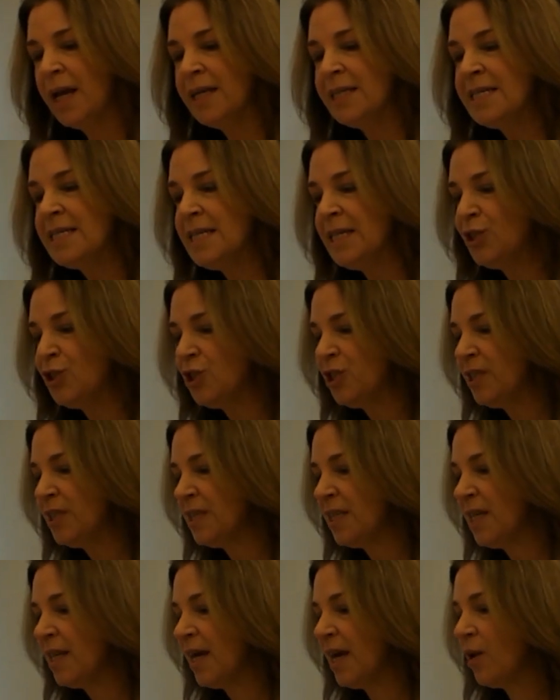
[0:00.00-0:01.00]
In addition
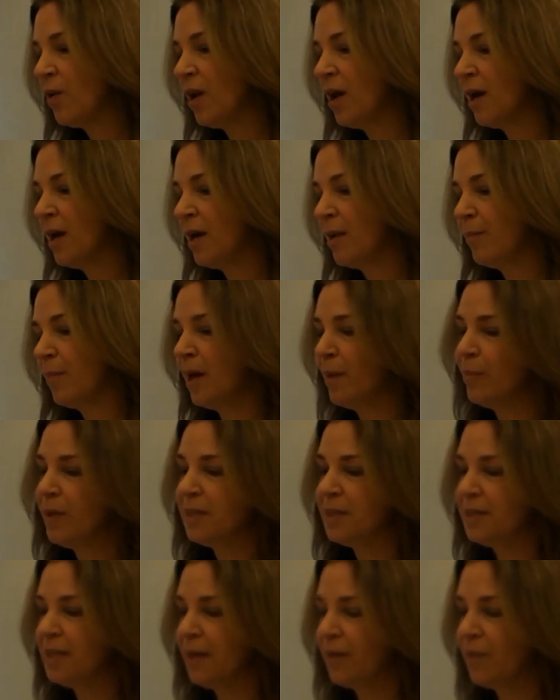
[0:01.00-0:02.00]
to that, I'm
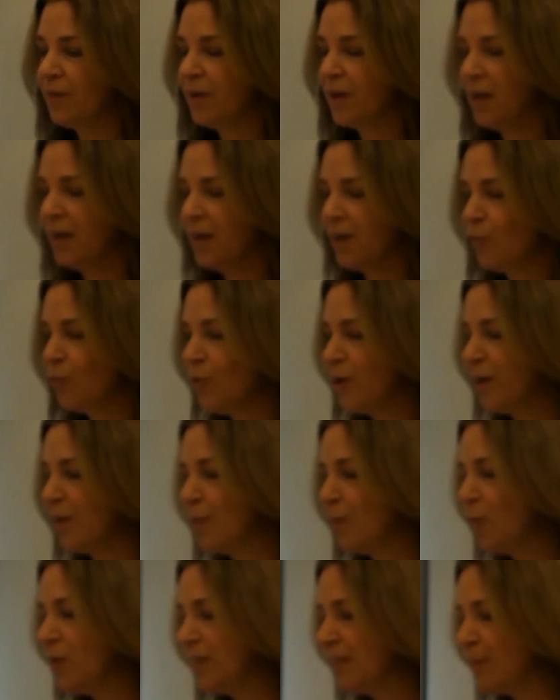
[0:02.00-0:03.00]
going to say one of
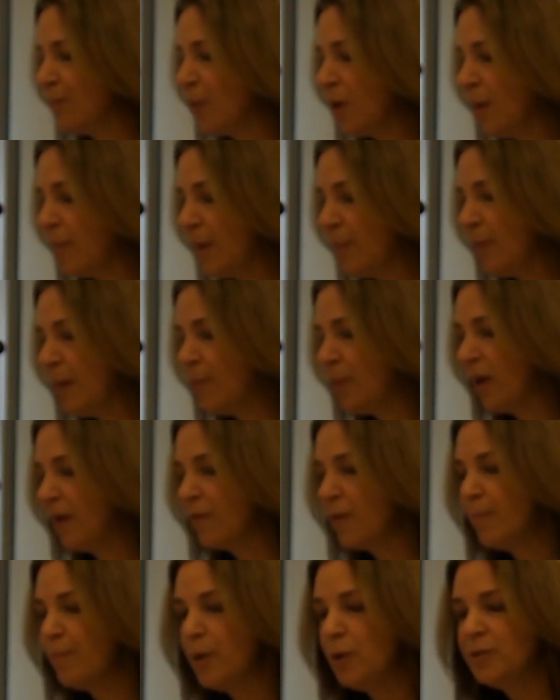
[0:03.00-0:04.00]
the ones that probably people
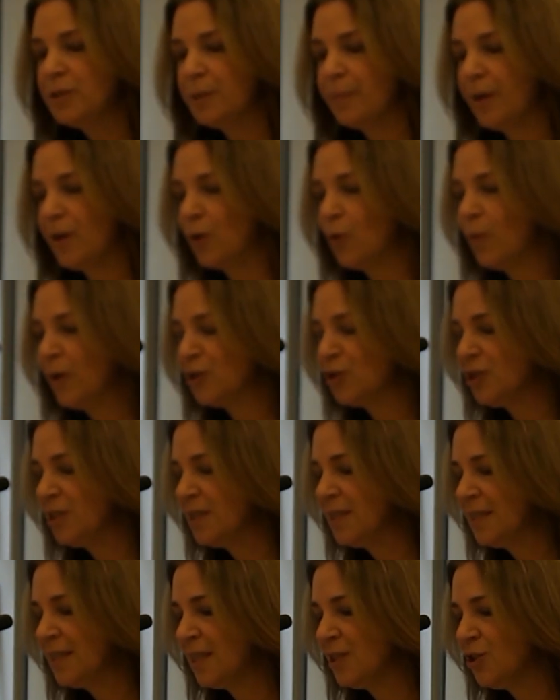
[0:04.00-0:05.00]
have the most amount of
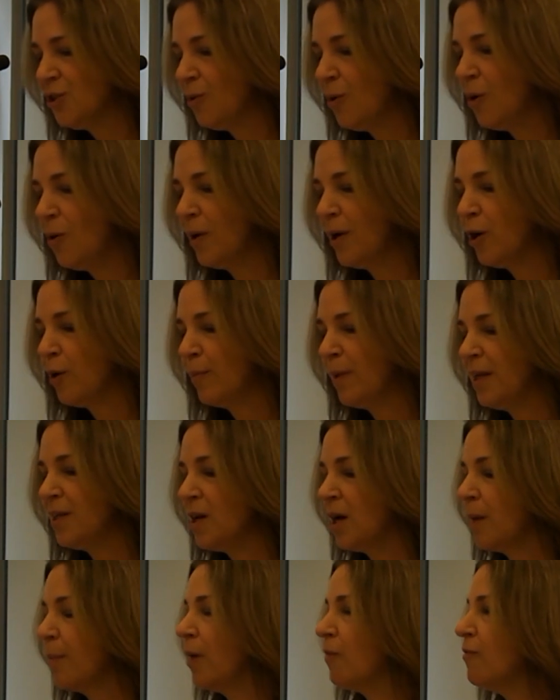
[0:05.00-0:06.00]
questions, since you all hear me
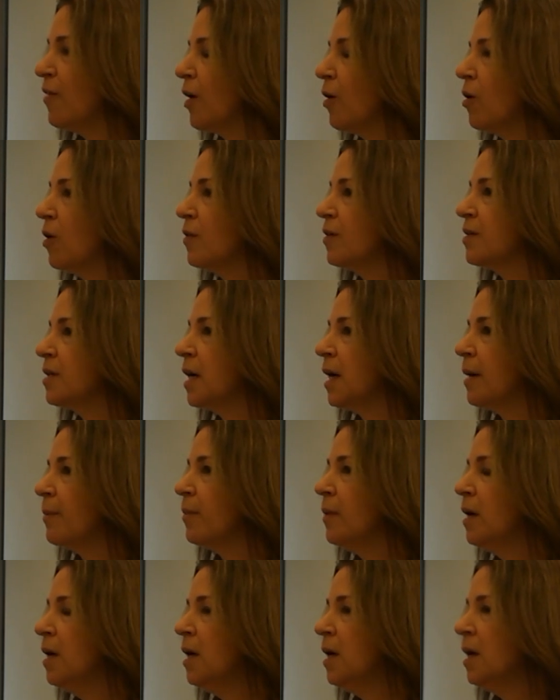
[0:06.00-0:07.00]
talk about fire all the
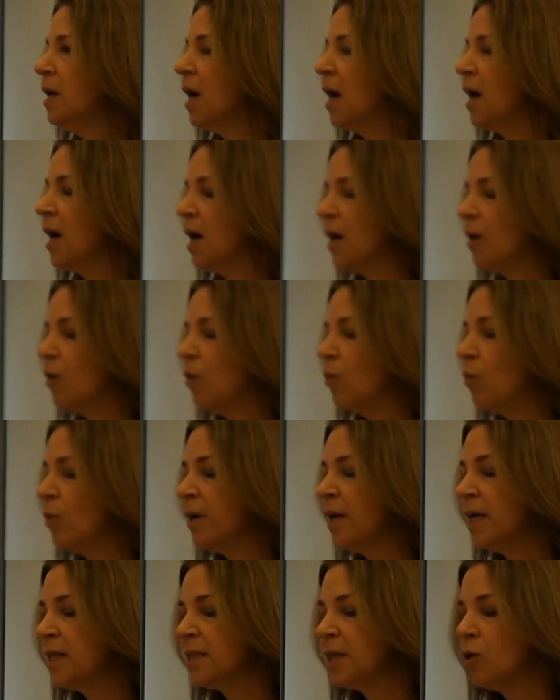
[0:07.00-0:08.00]
time.
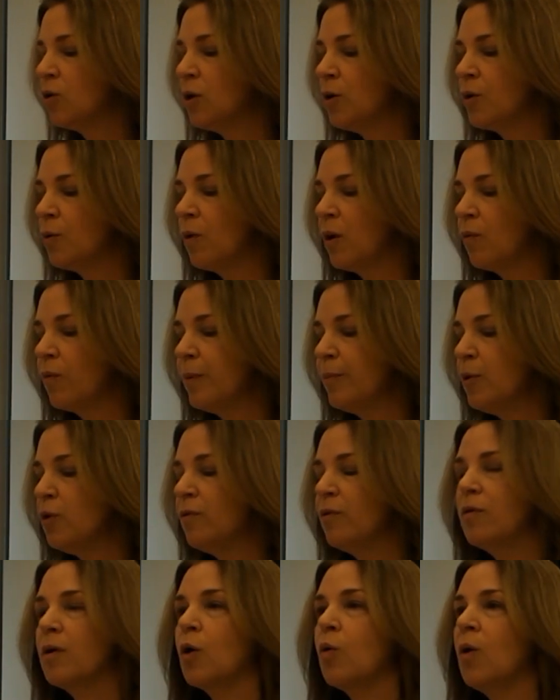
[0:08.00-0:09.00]
Next, I'll go to our
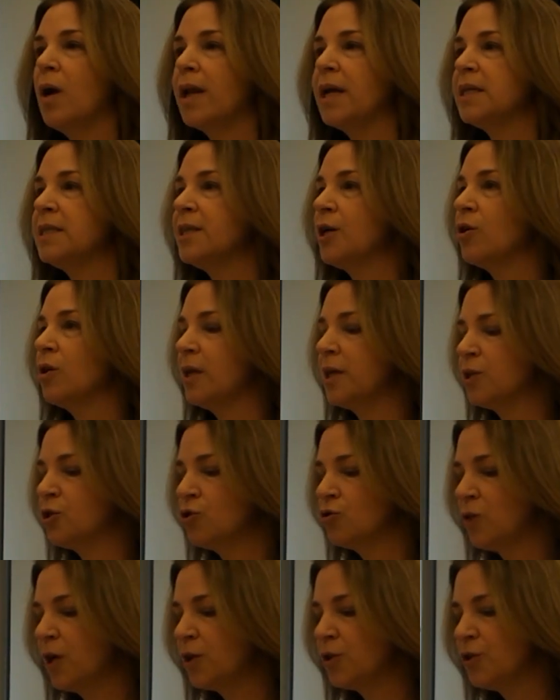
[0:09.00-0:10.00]
removal of aquatic derelict
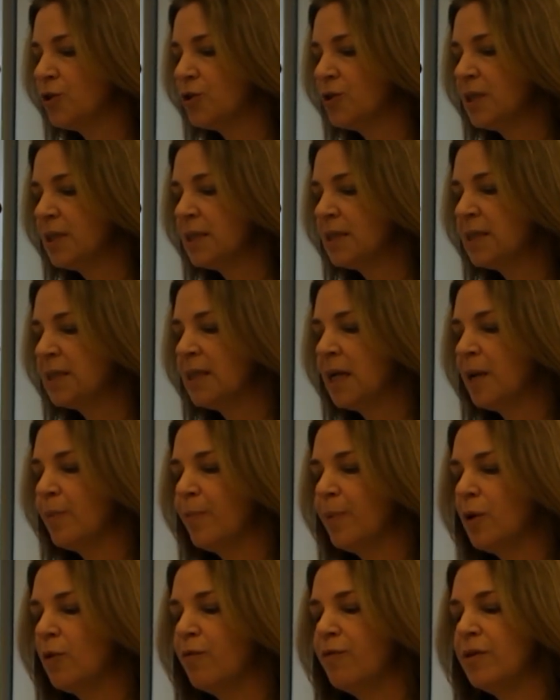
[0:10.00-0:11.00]
structures. This is
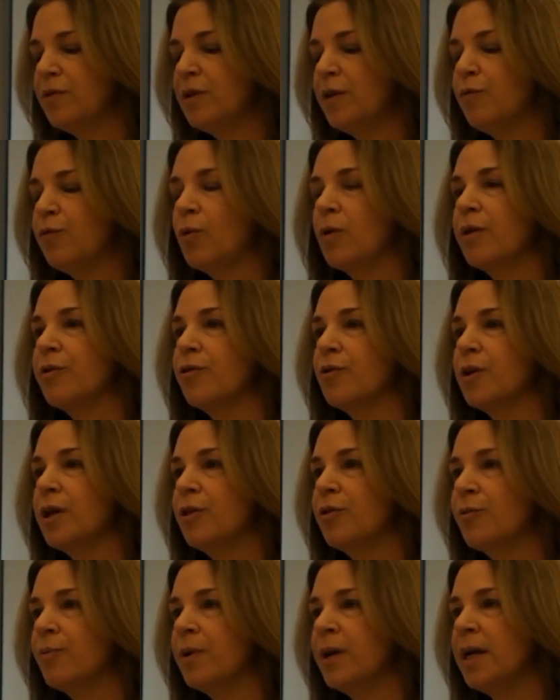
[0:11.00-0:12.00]
Senate Bill
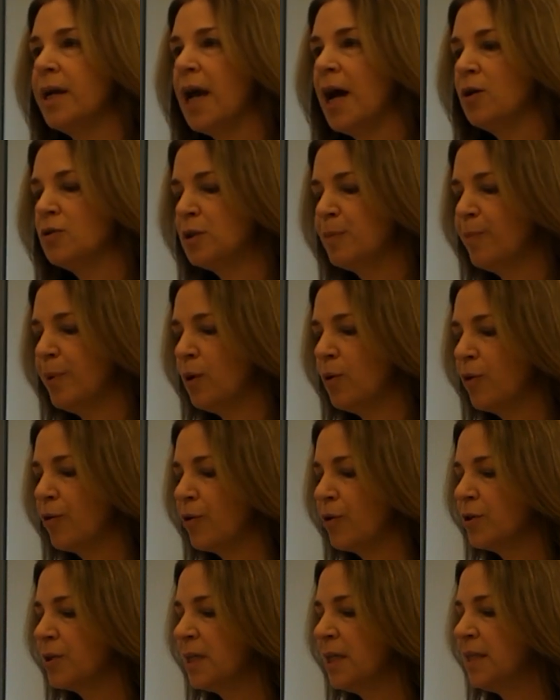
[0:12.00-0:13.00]
5433, House Bill
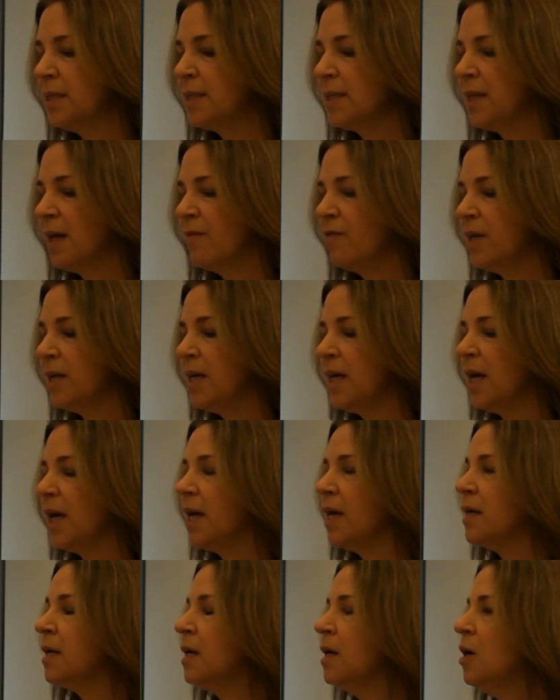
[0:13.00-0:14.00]

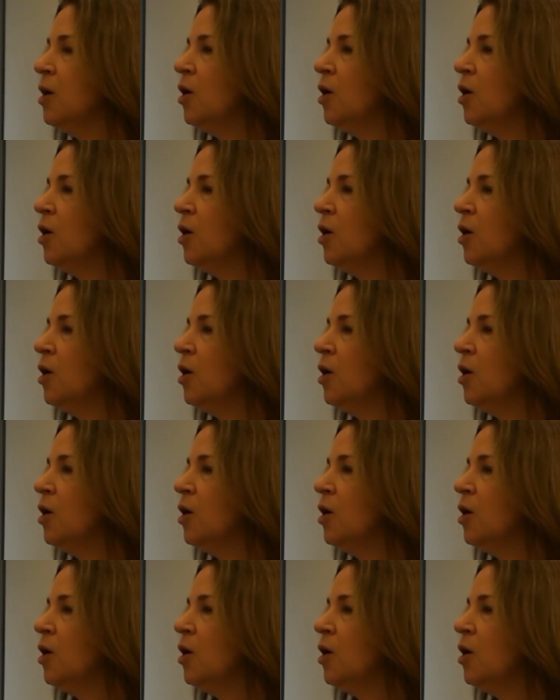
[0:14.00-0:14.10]
1378.